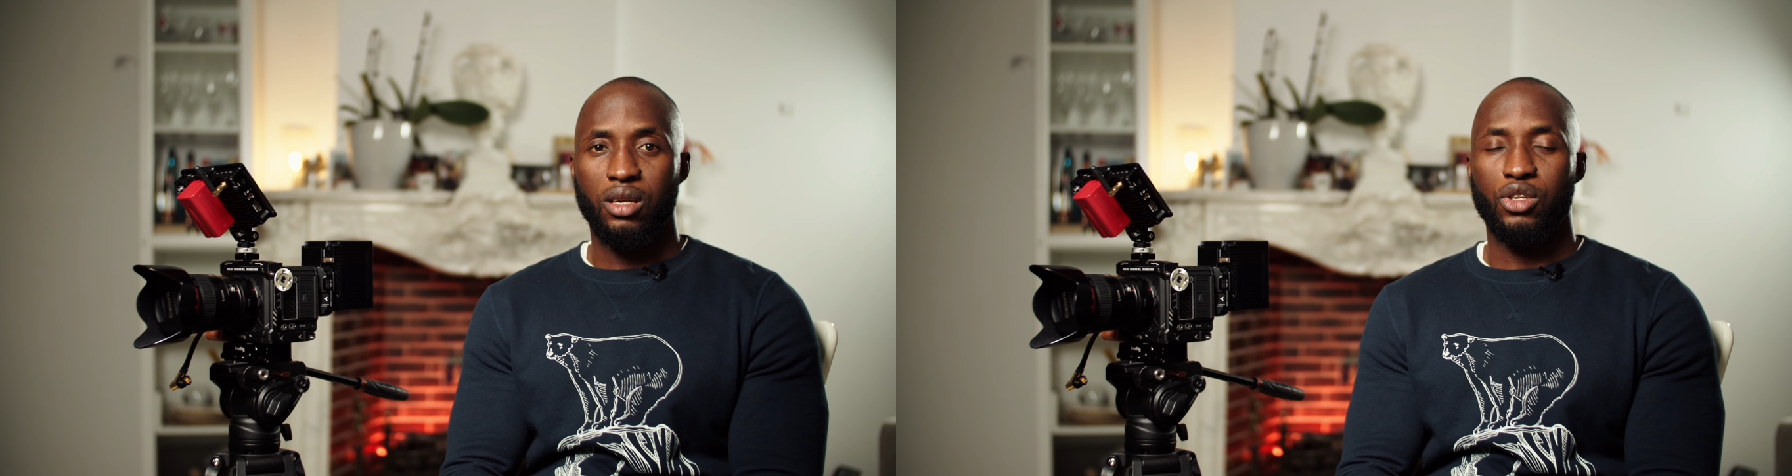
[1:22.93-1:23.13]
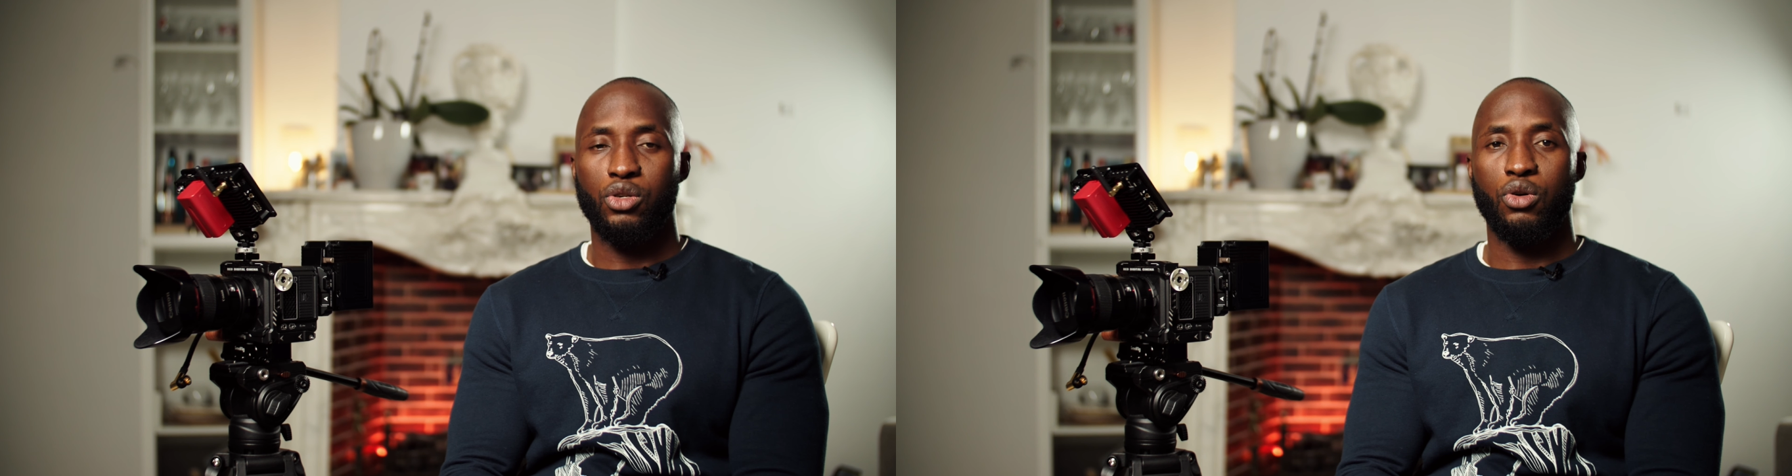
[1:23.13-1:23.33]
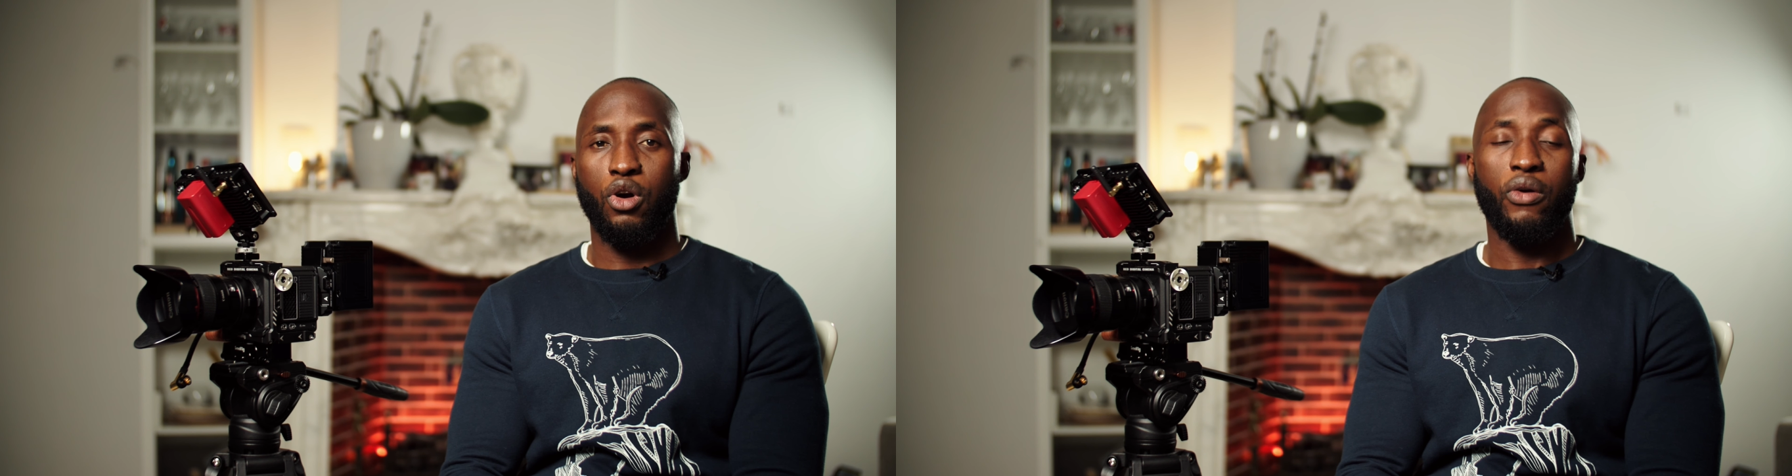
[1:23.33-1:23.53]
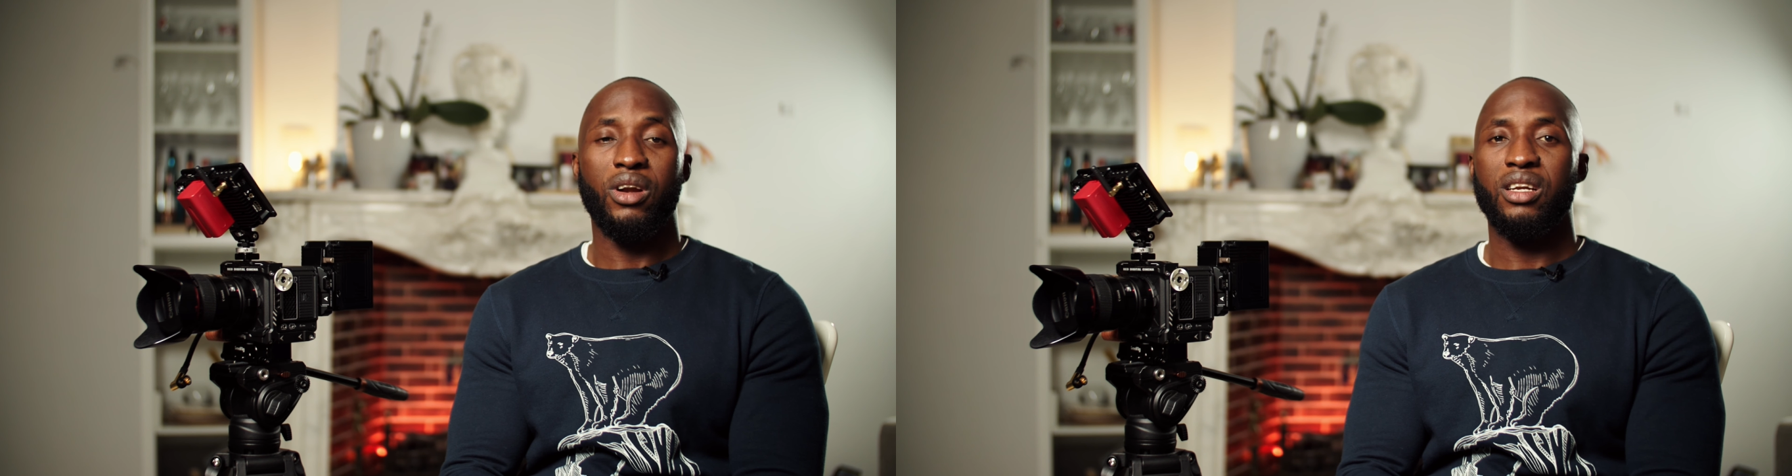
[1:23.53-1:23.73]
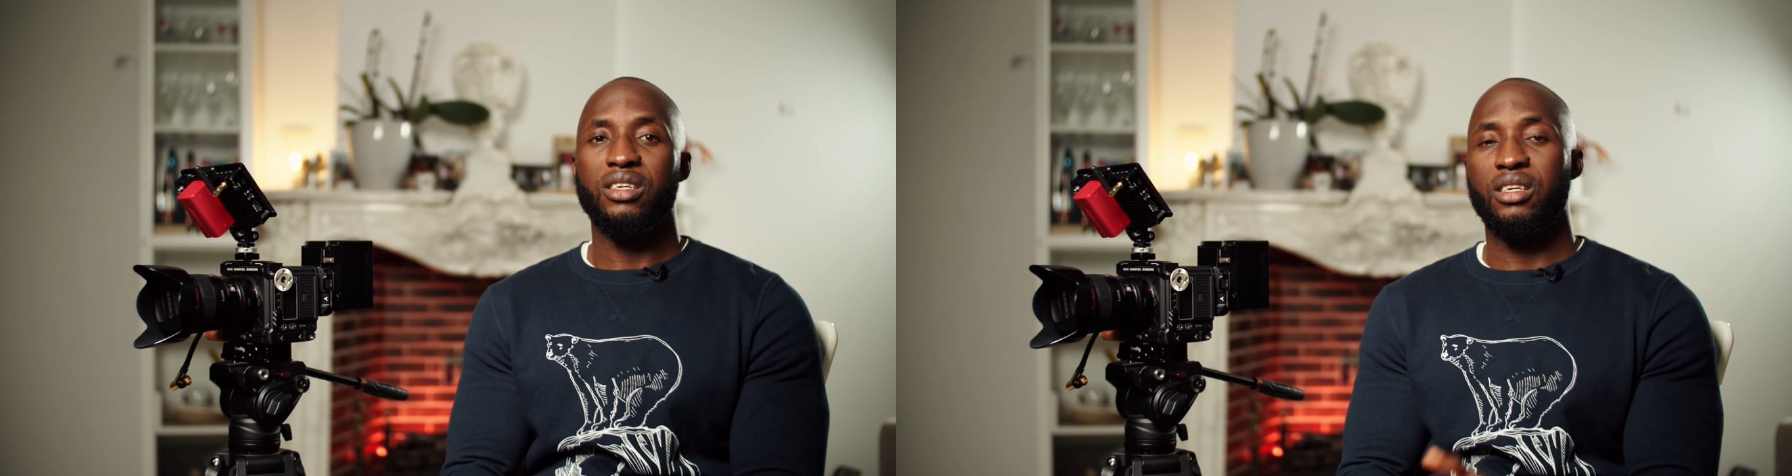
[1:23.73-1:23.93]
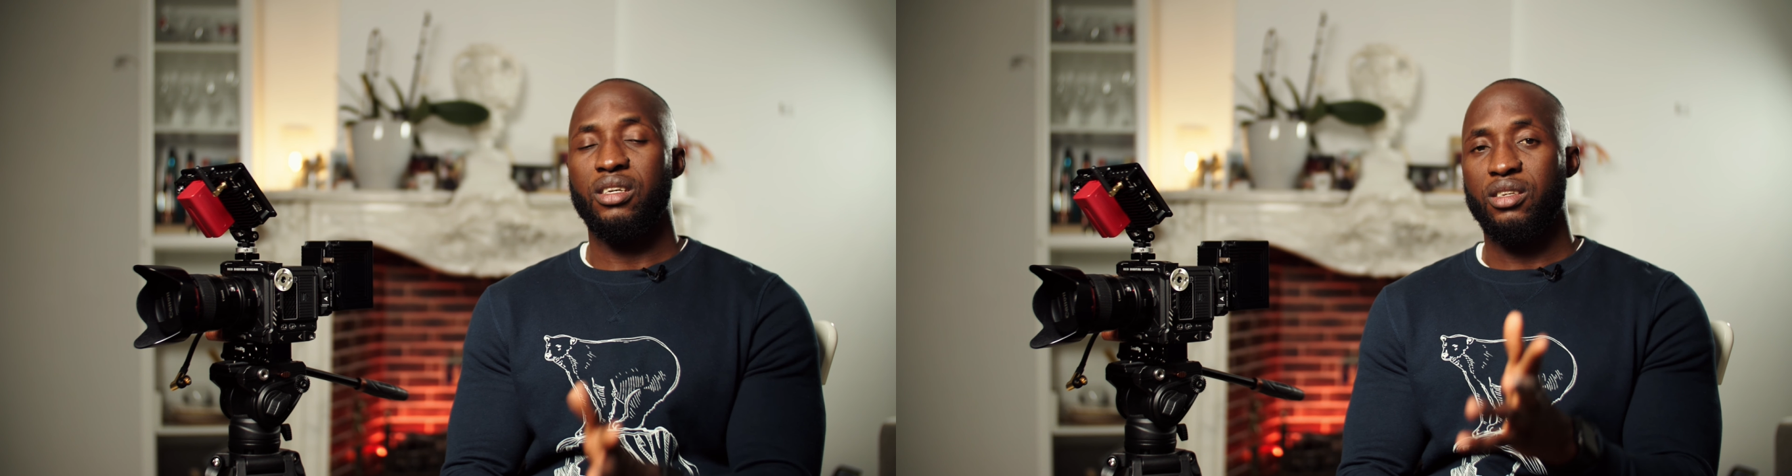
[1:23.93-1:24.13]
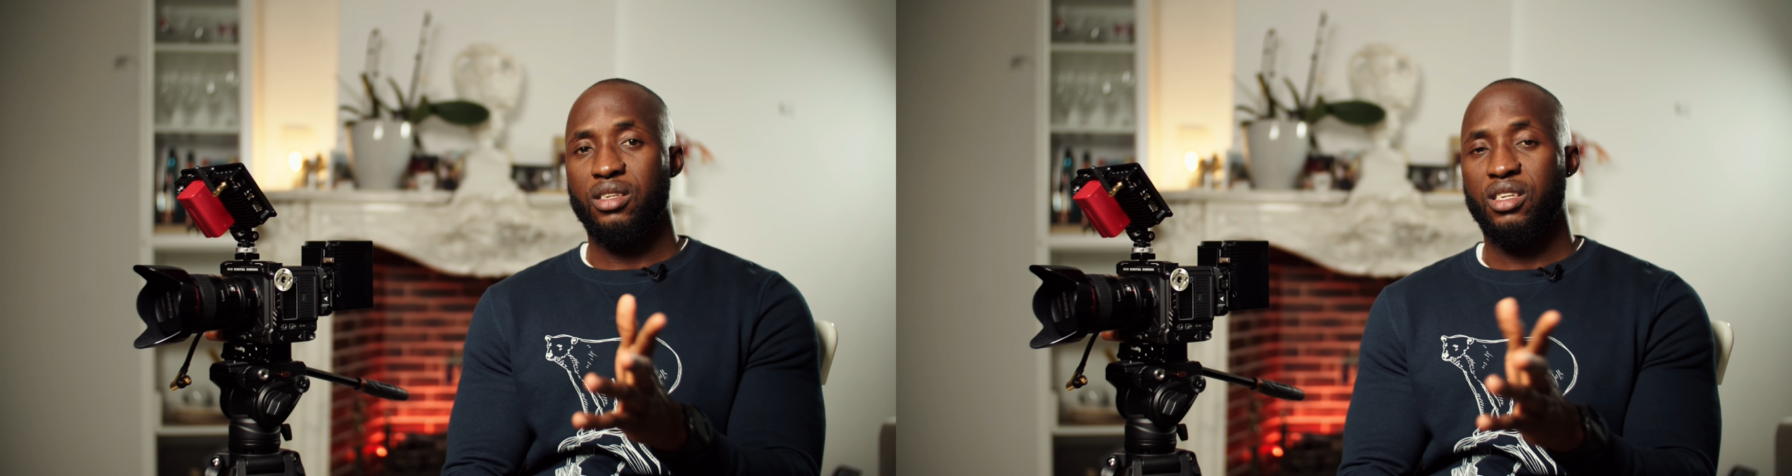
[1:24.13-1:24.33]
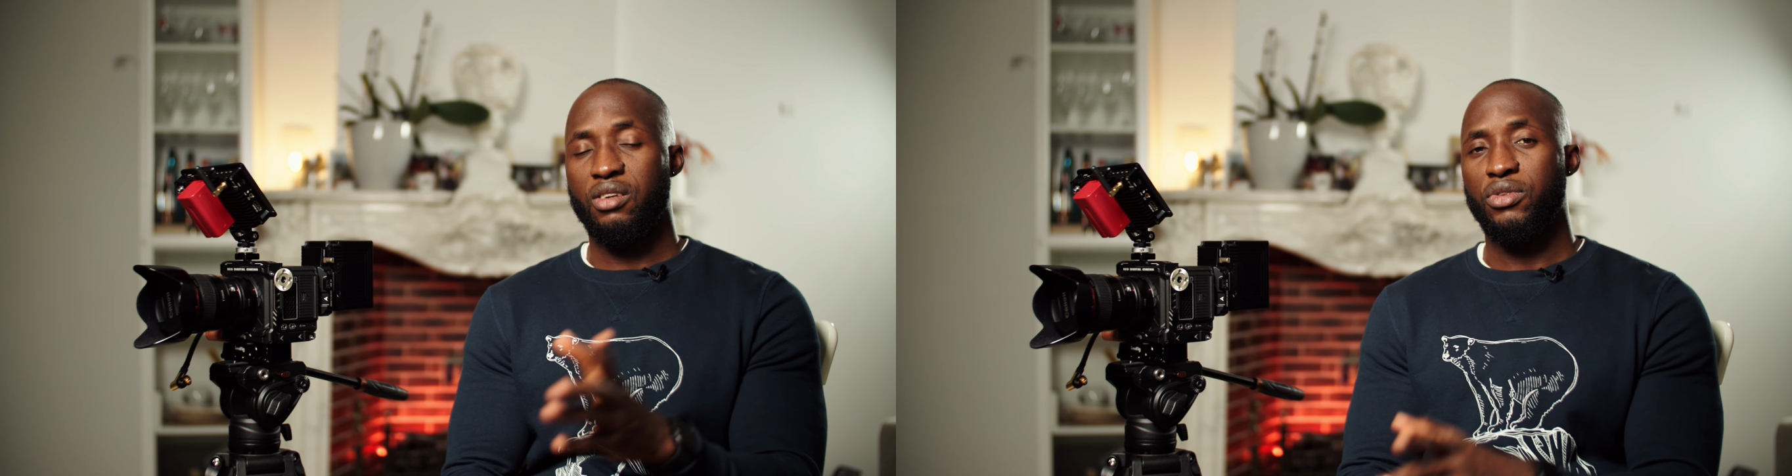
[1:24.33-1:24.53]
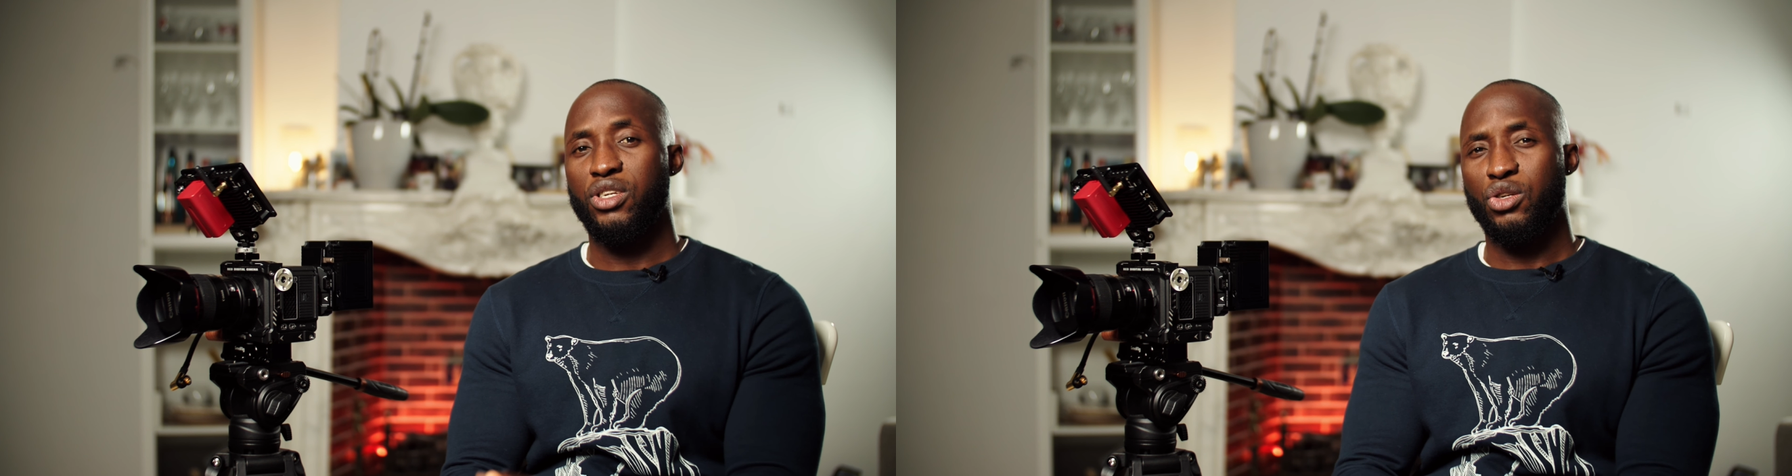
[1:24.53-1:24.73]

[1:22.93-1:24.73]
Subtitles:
So currently the C70